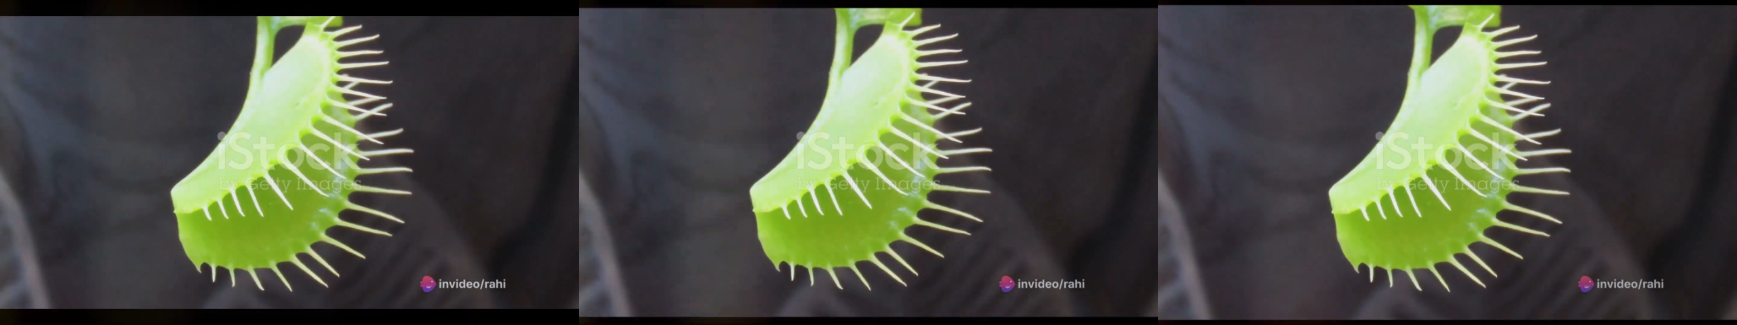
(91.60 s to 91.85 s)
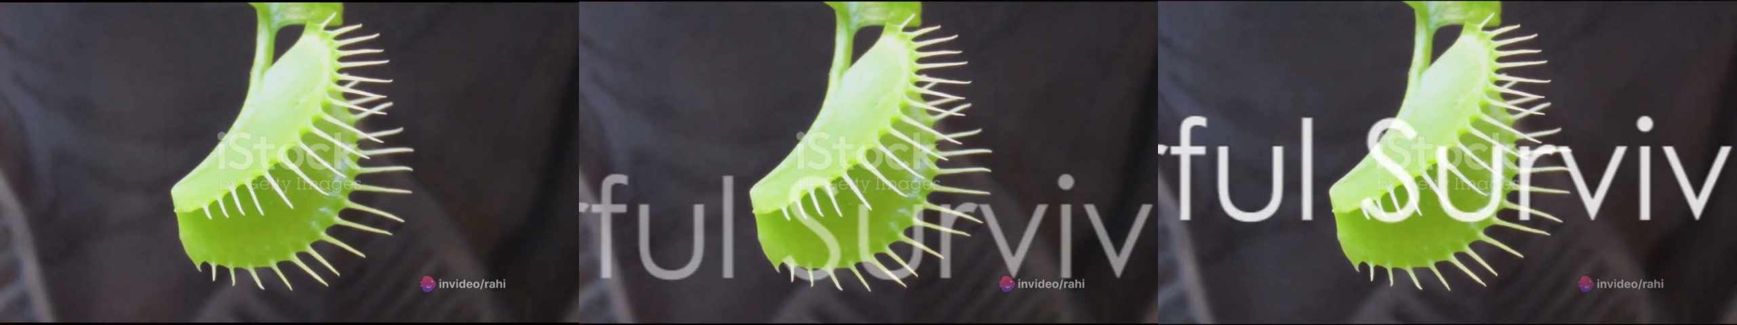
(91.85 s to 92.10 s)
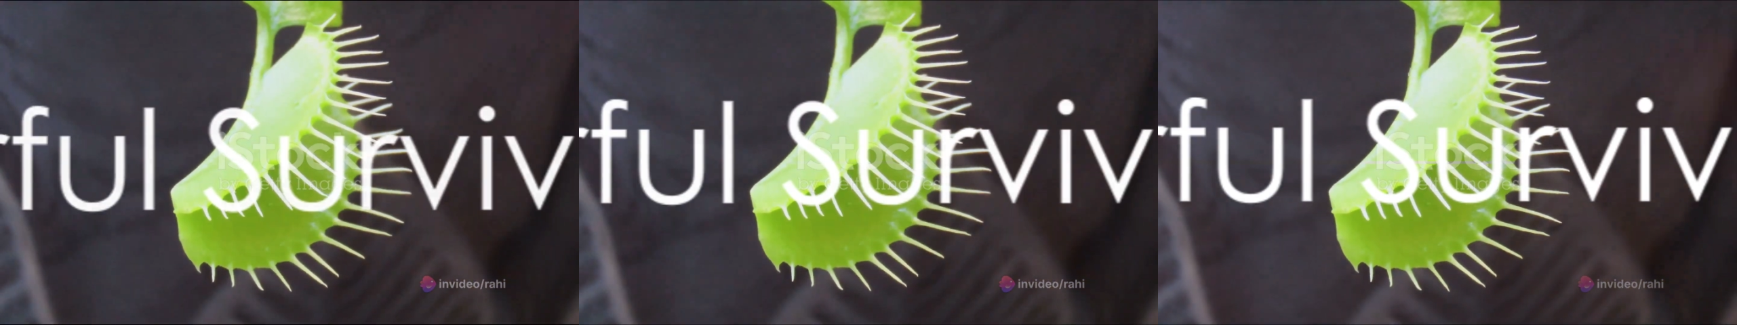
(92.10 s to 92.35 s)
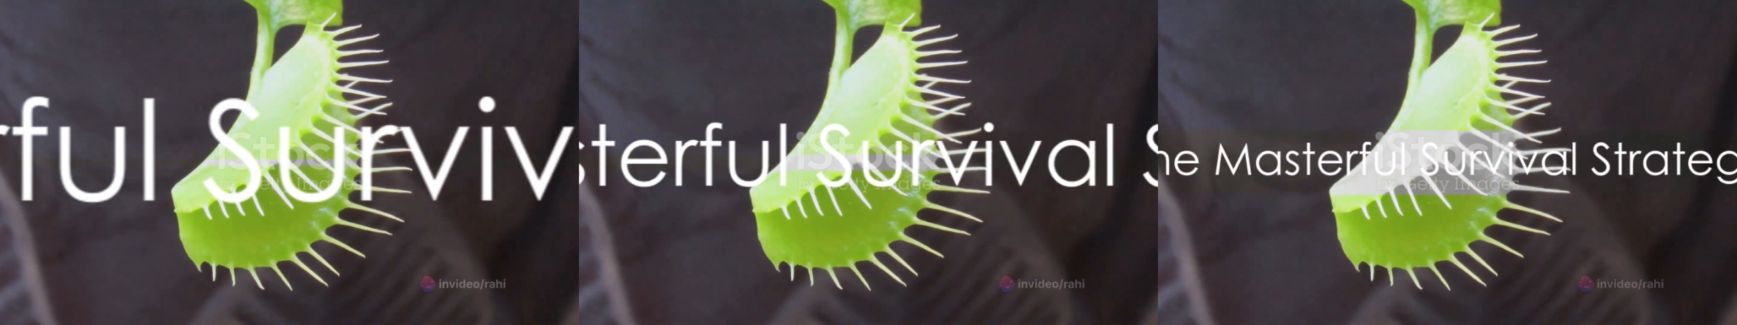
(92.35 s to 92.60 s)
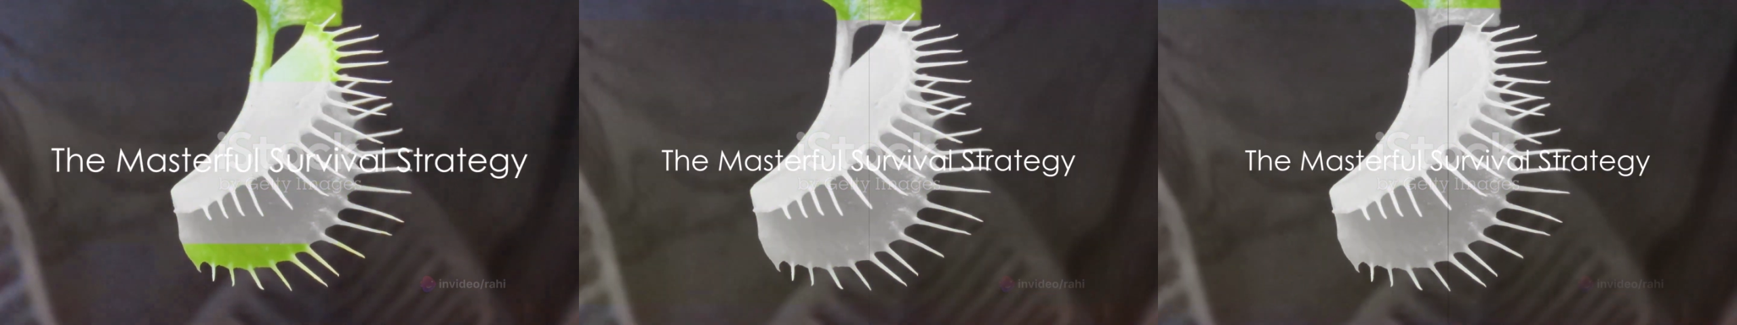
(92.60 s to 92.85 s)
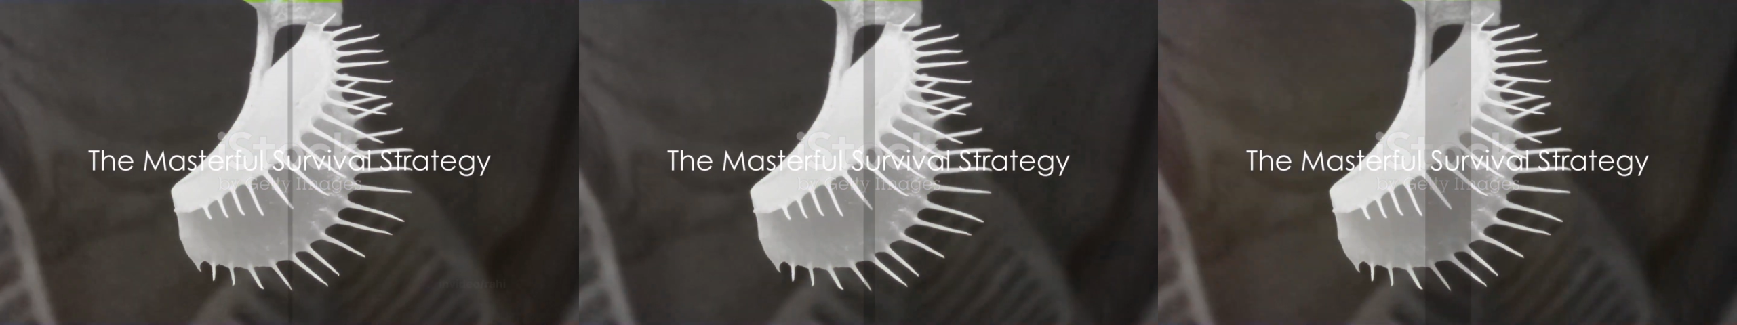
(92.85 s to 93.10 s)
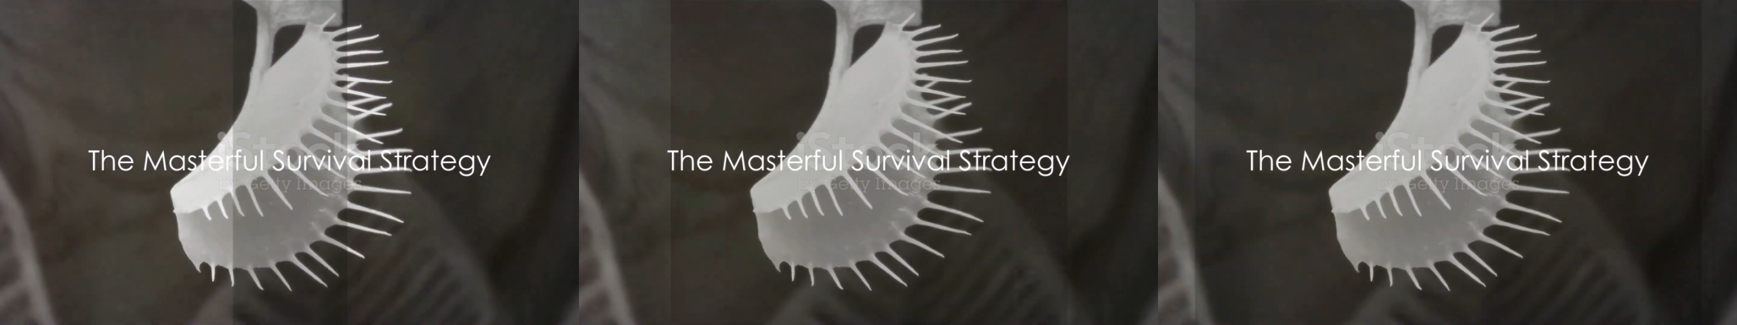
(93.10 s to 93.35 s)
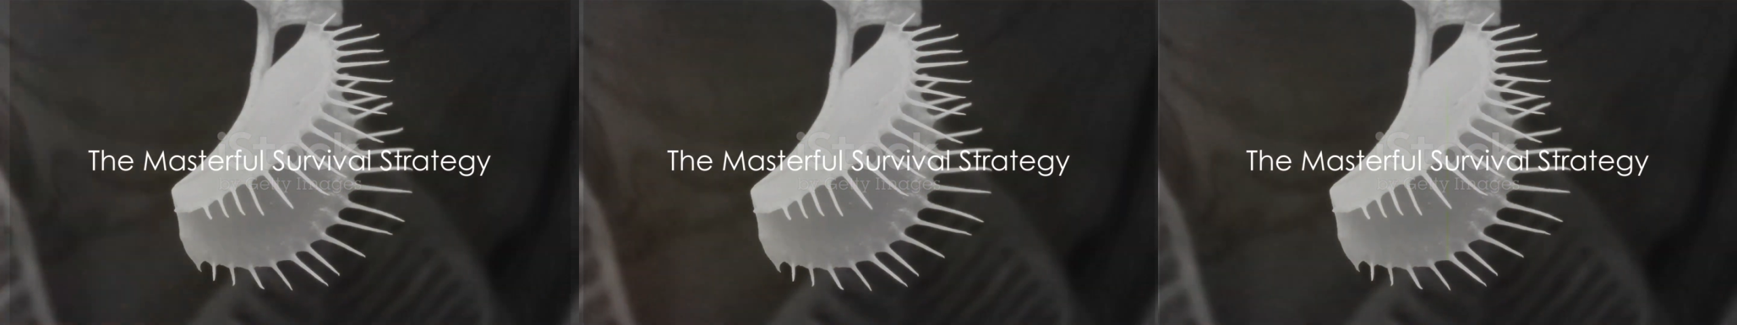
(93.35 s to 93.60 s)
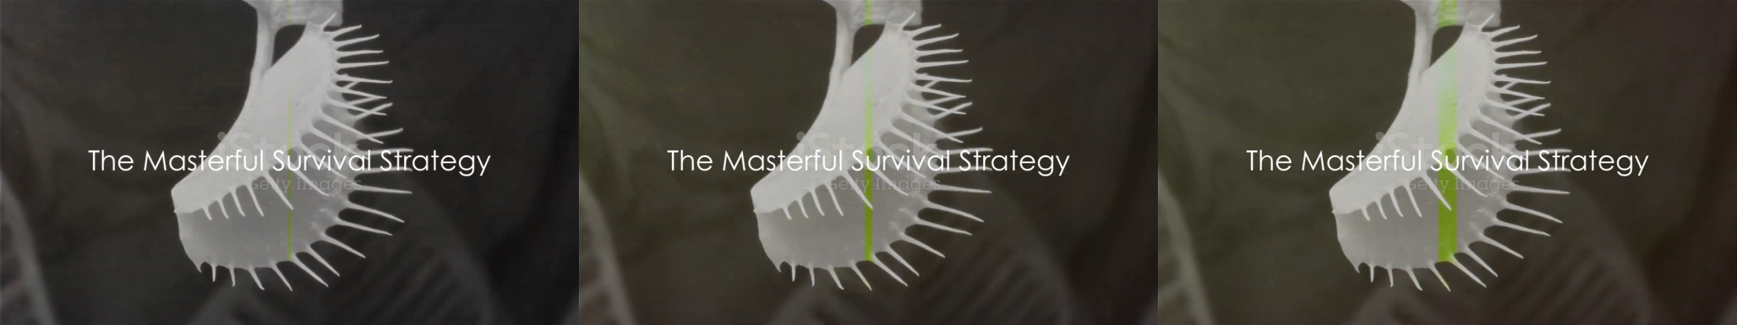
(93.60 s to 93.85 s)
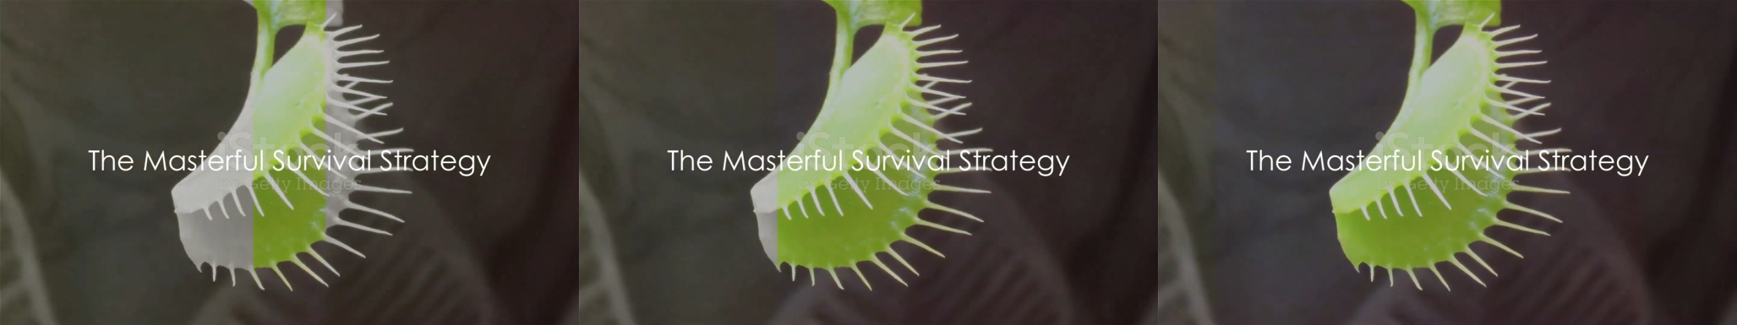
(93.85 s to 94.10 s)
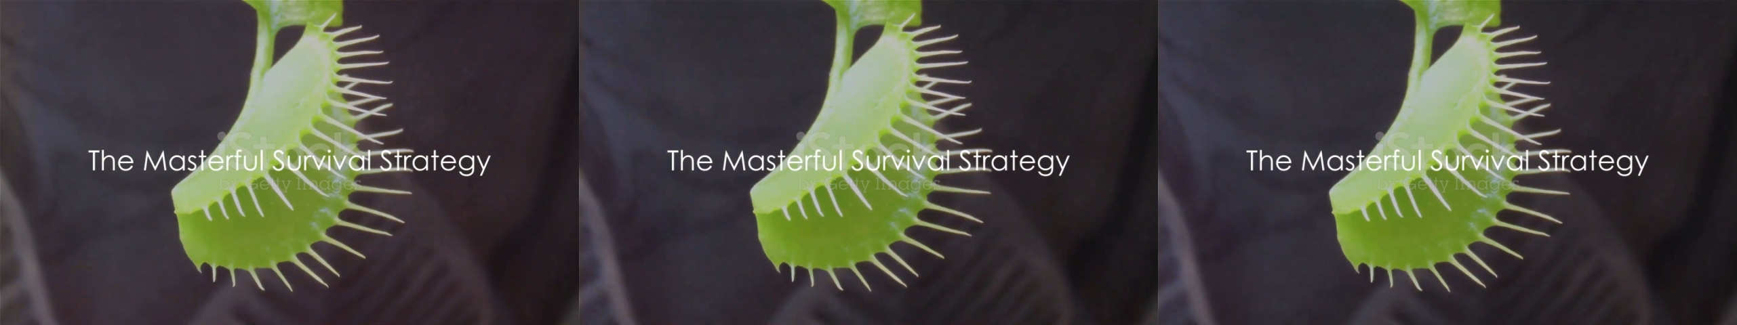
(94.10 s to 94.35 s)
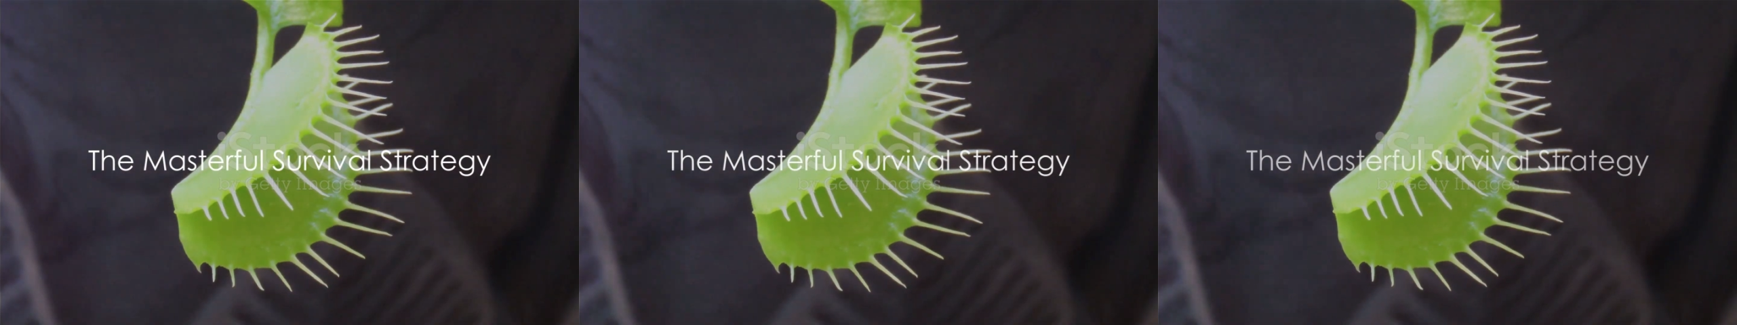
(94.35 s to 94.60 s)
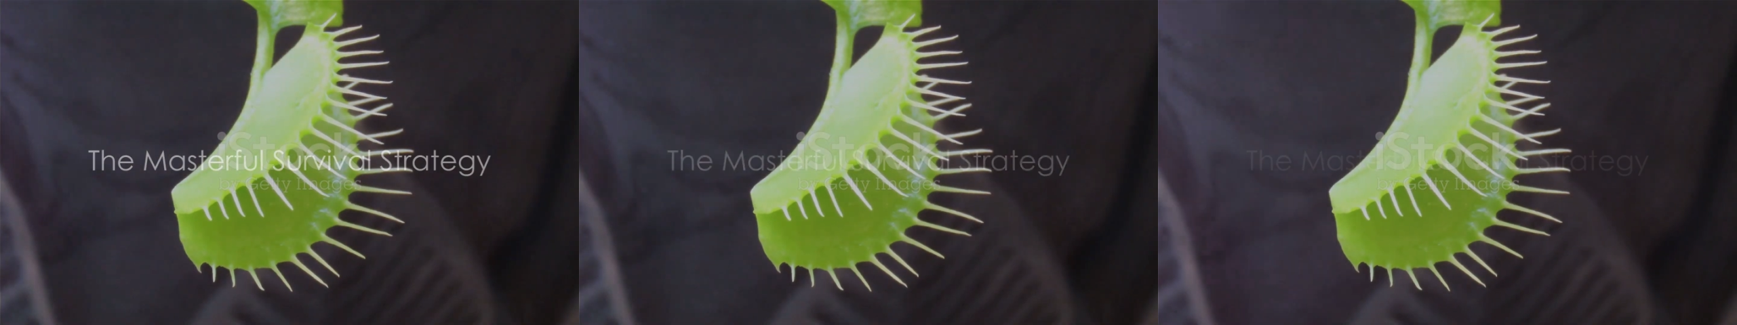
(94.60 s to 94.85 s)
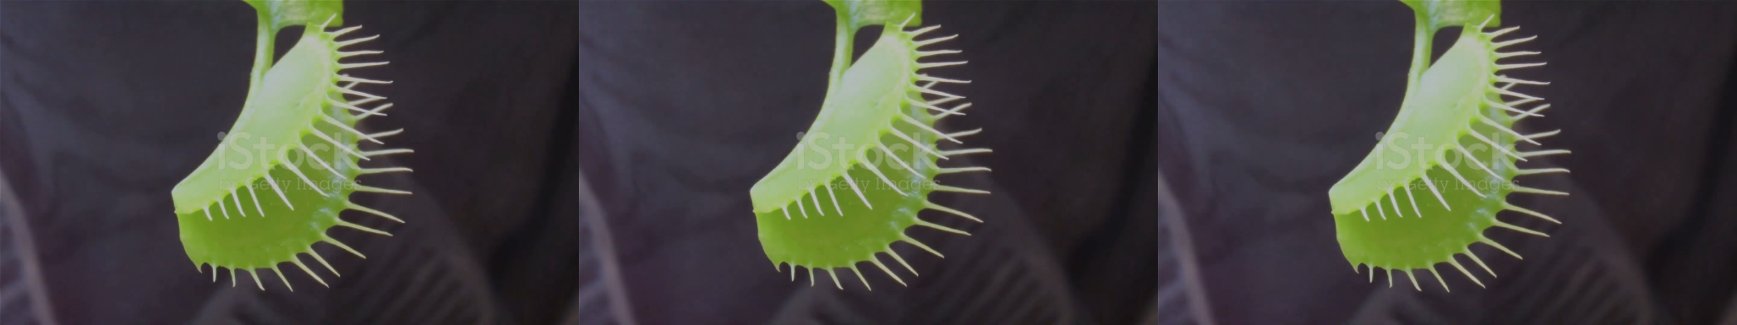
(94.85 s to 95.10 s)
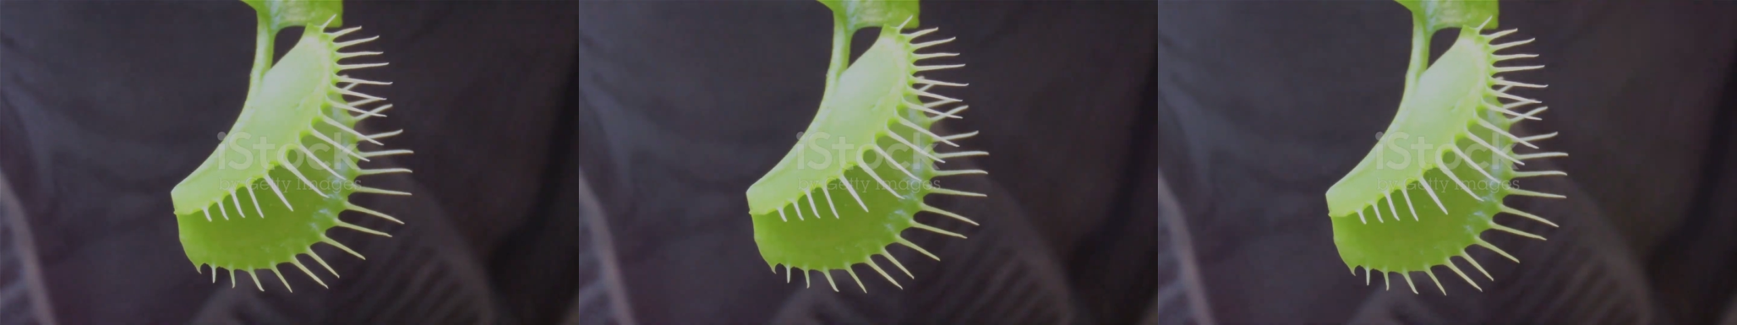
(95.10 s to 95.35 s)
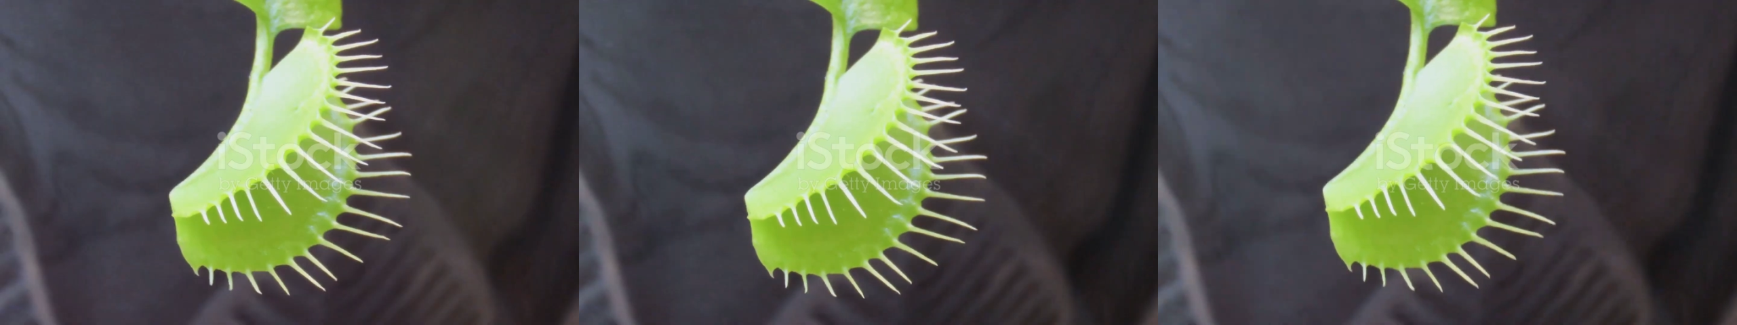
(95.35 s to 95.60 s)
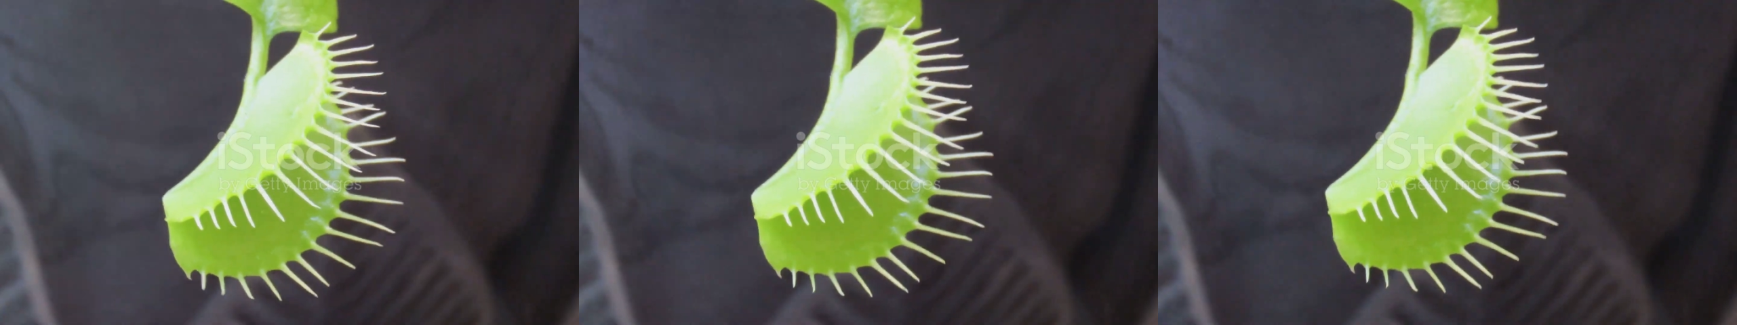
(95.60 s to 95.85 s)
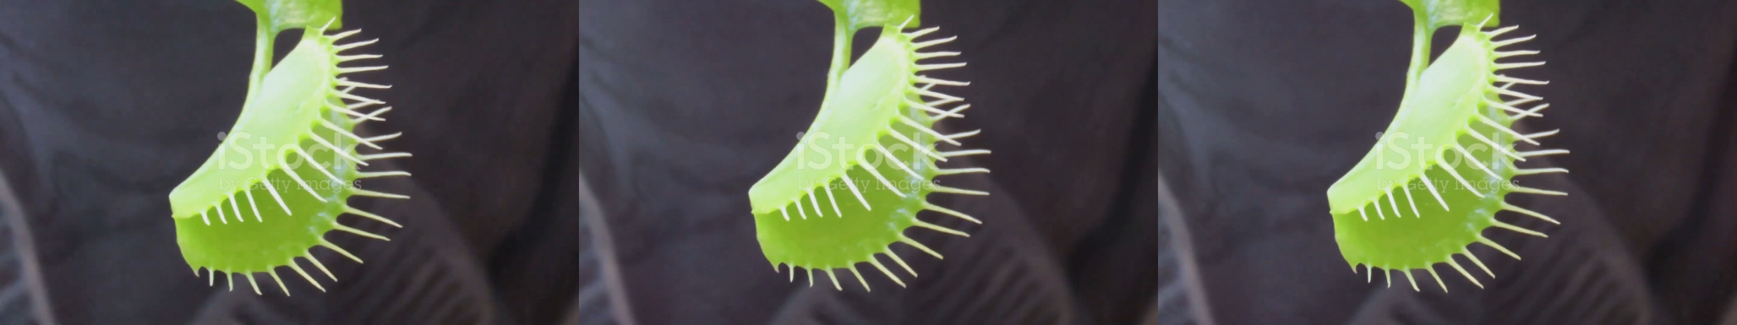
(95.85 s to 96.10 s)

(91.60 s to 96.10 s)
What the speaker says: (no speaker visible)